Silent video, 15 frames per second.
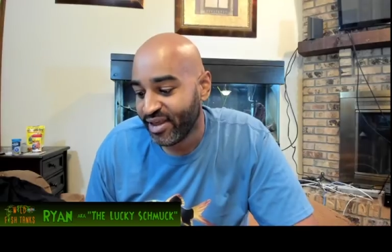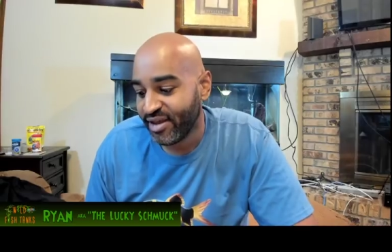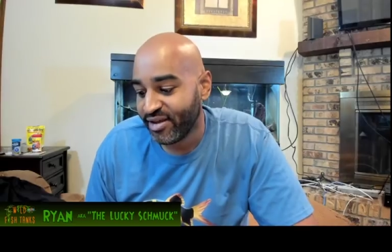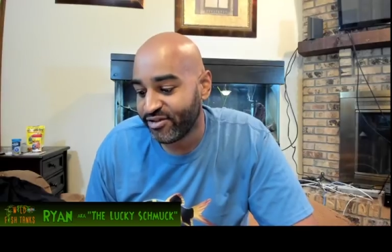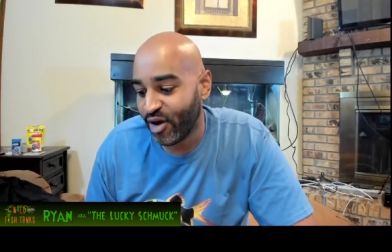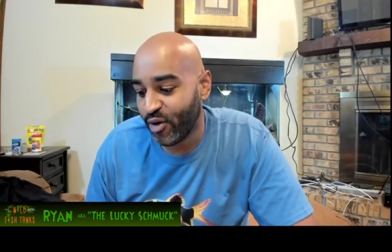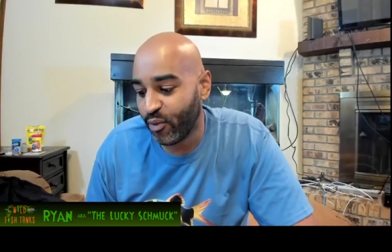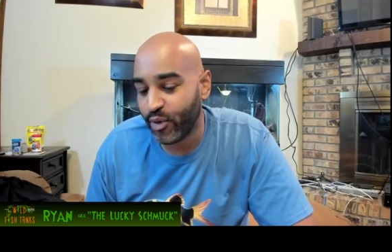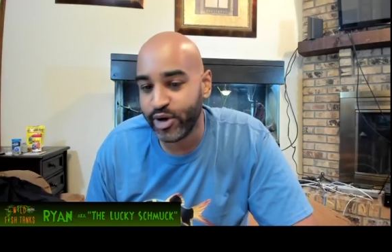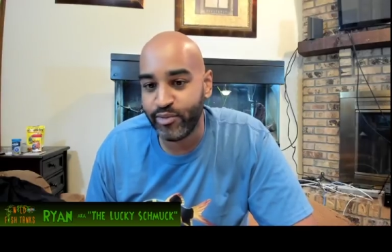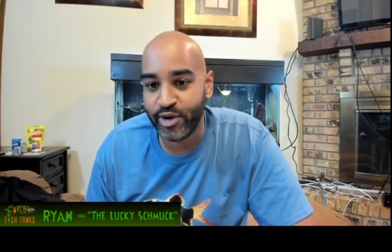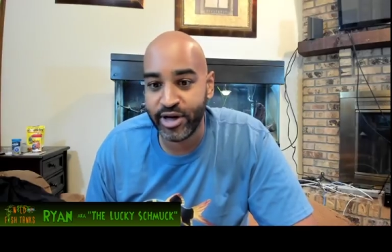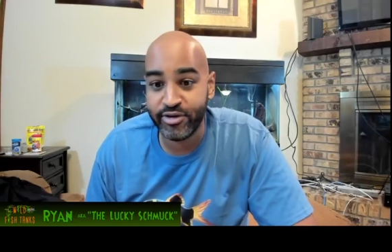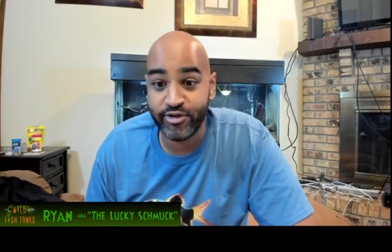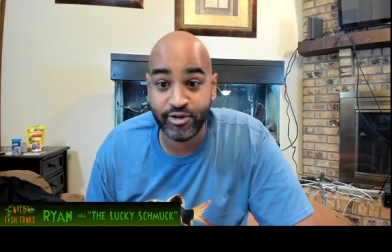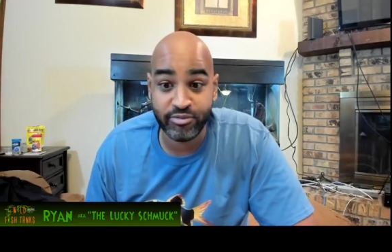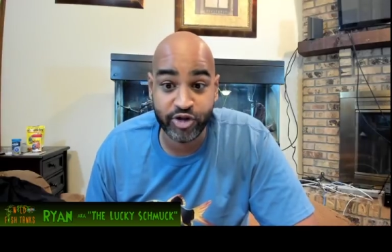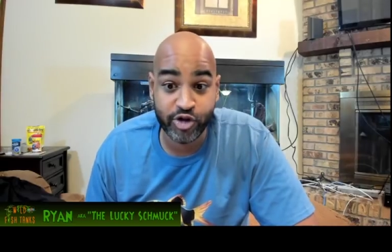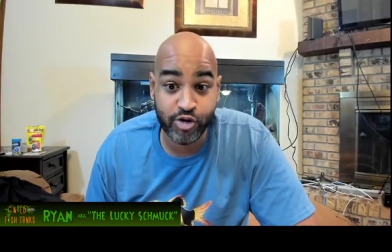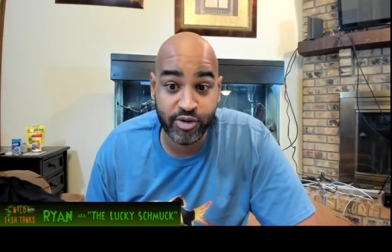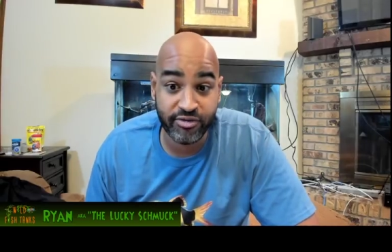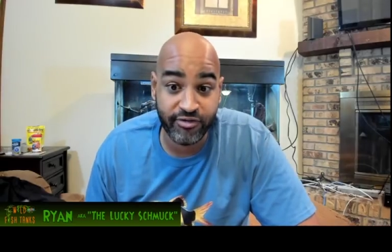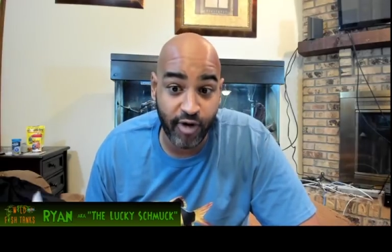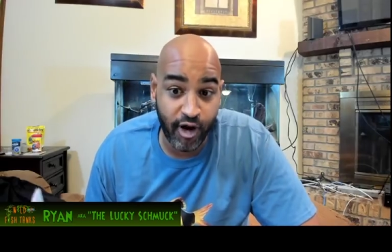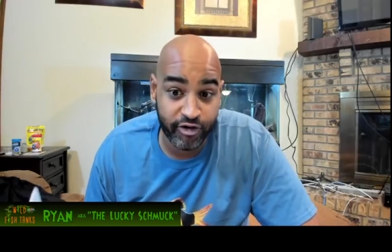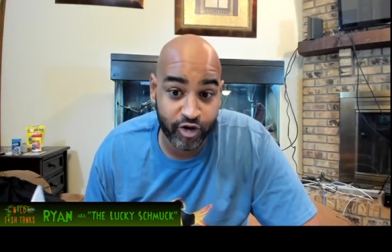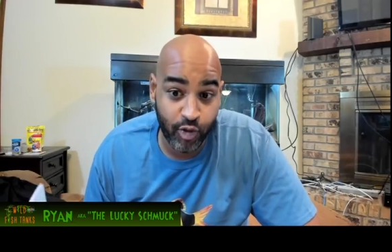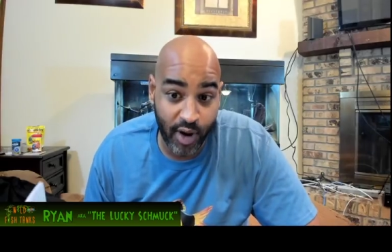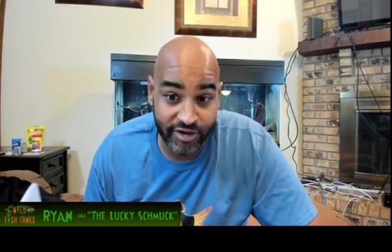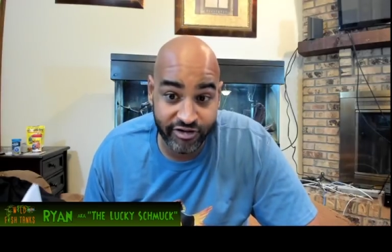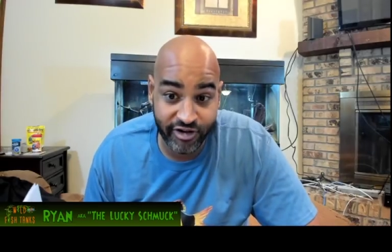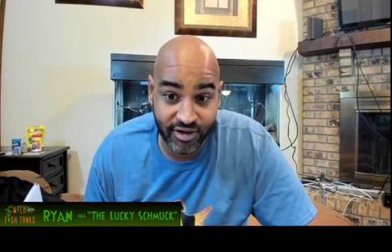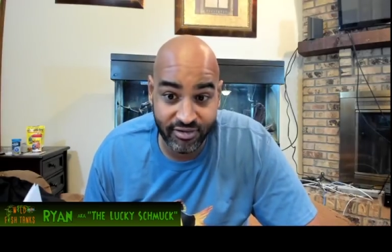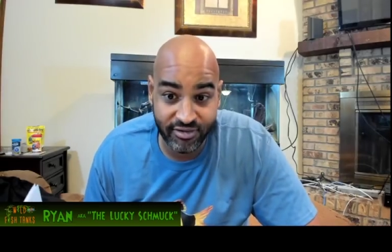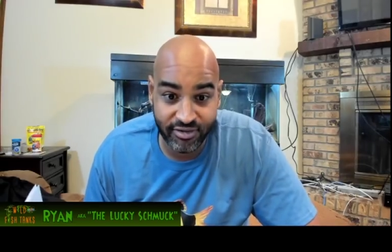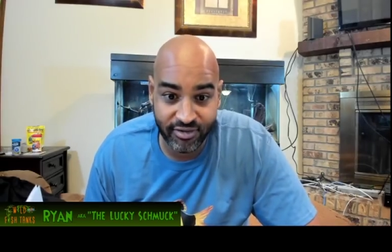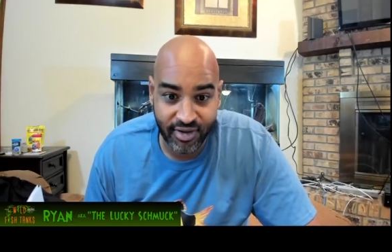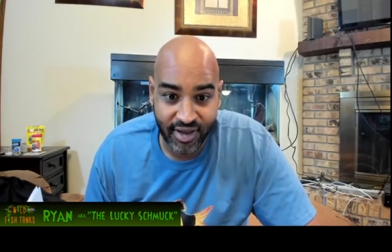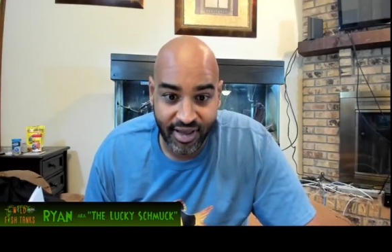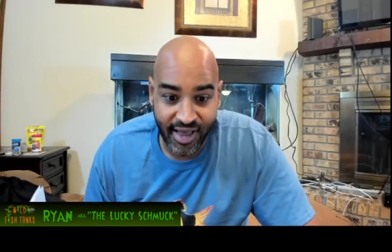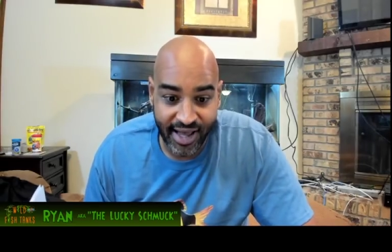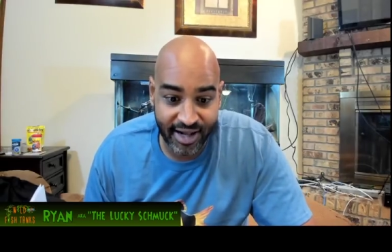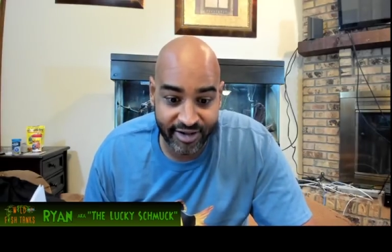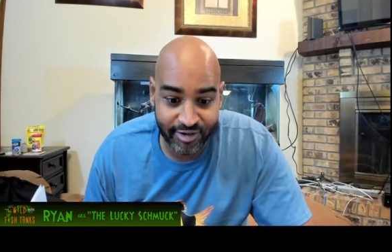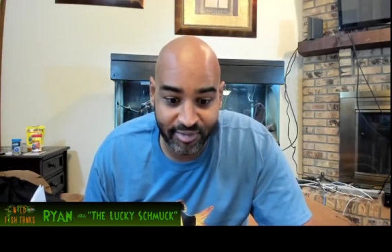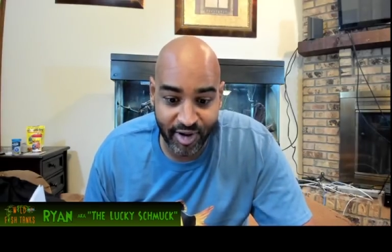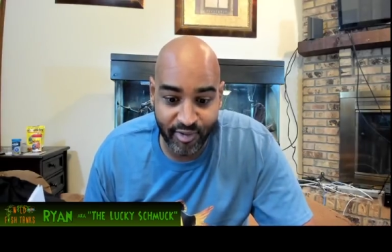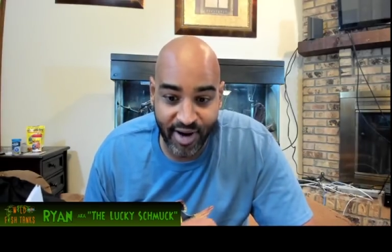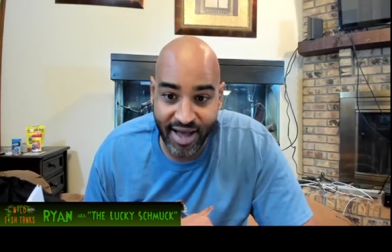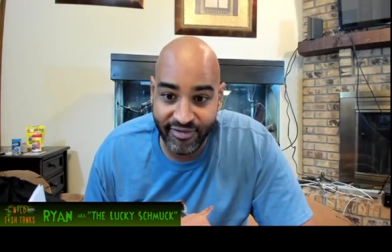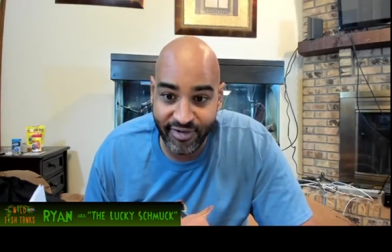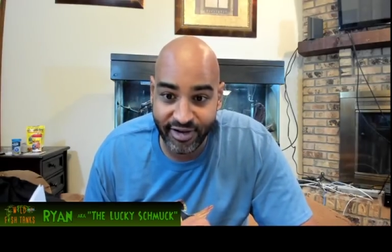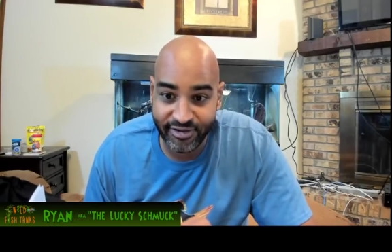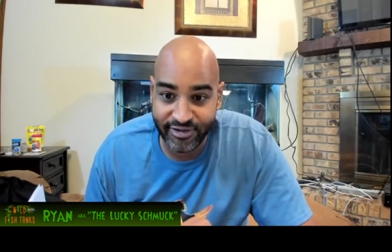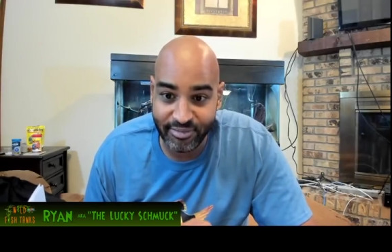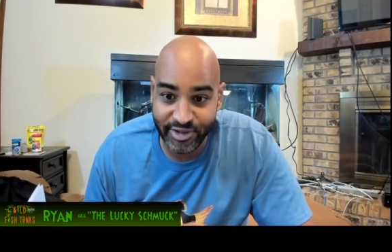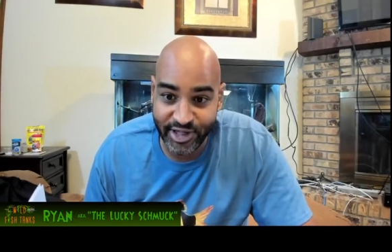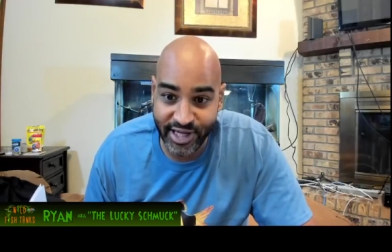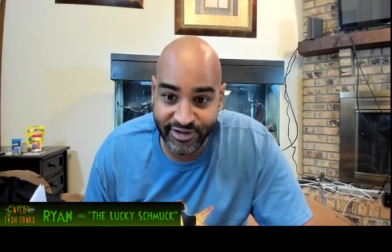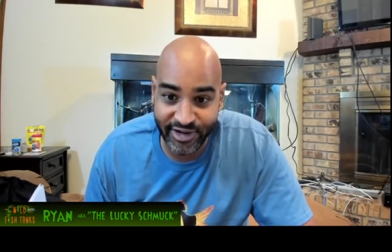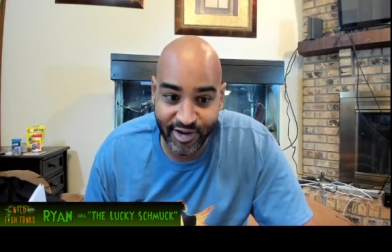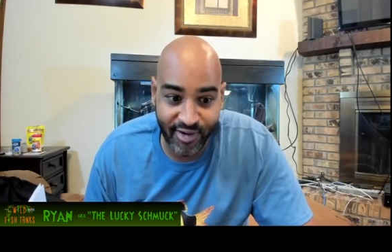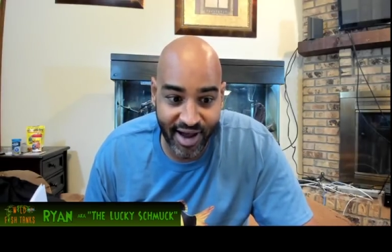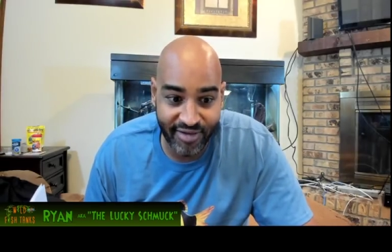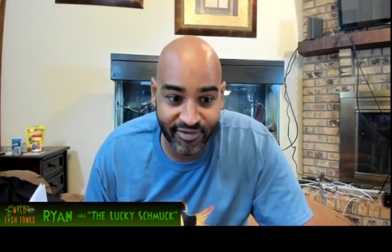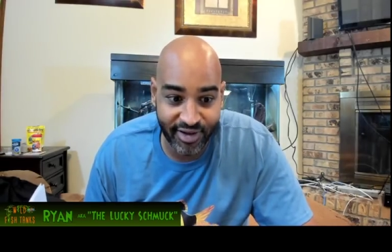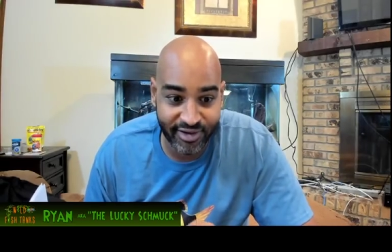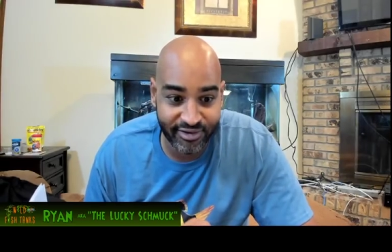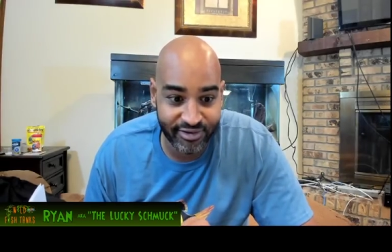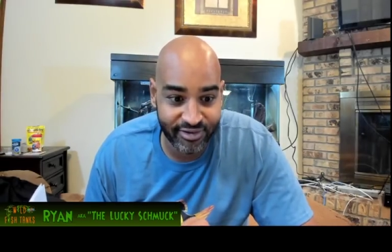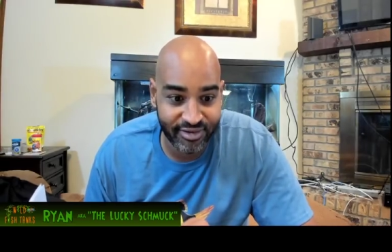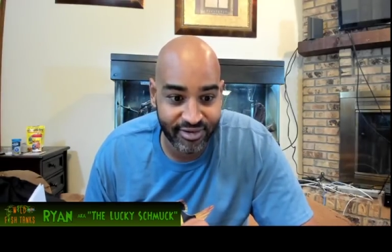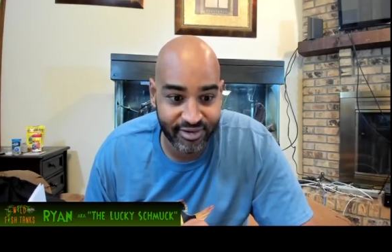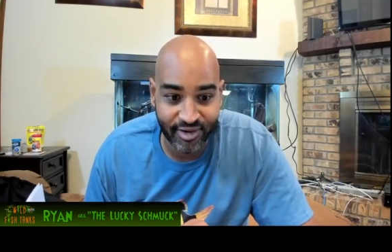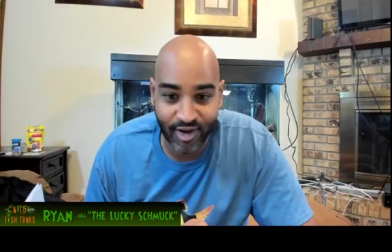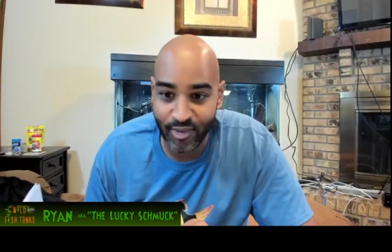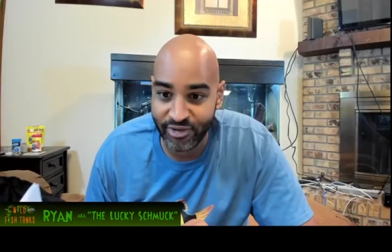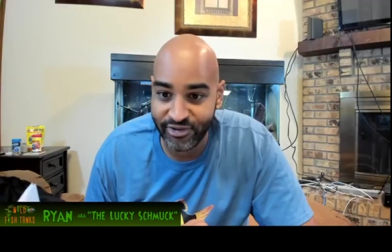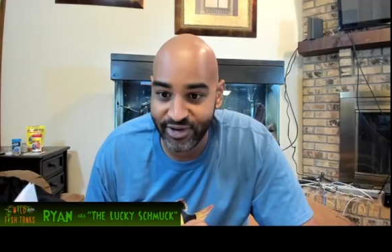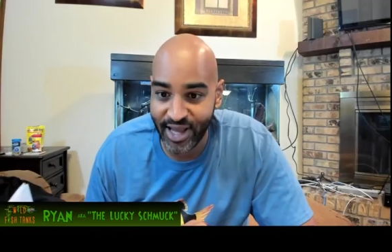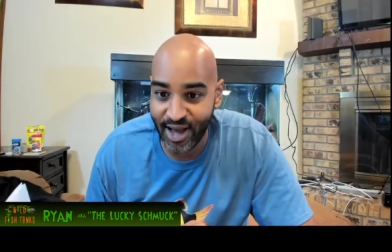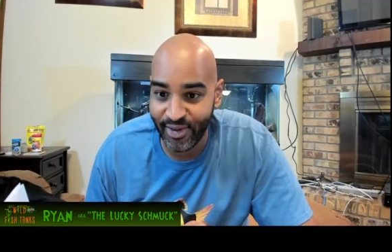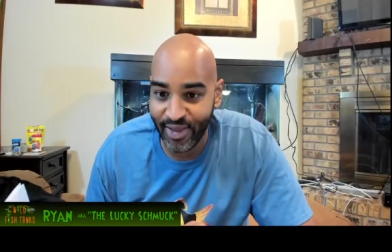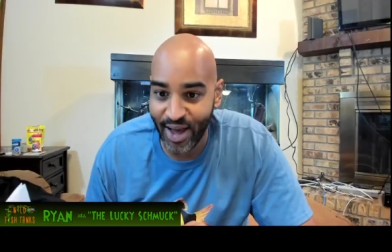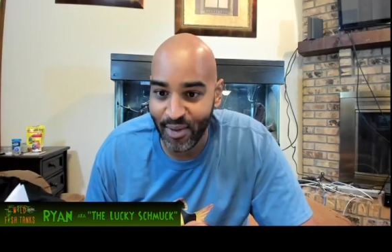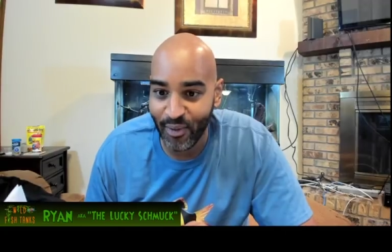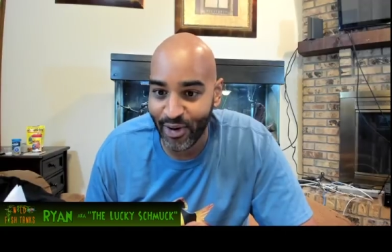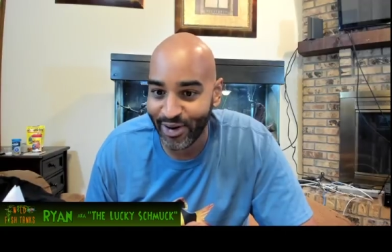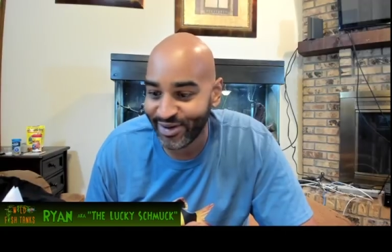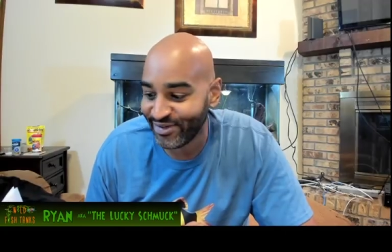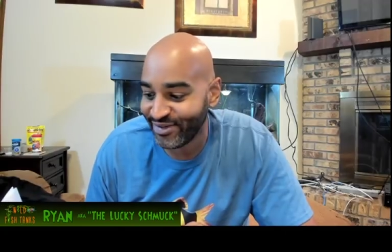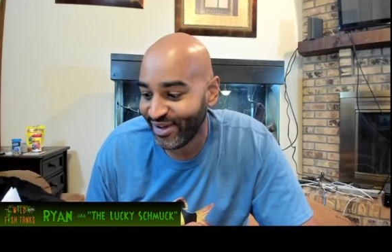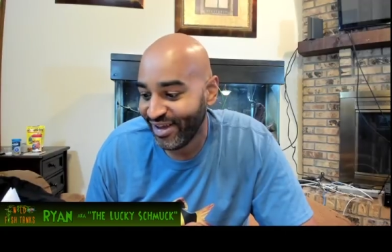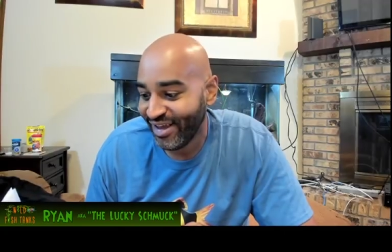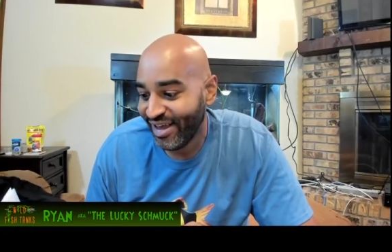So we're gonna do some true and false questions. I got some graphics, some cheesy graphics, so we'll see how that works.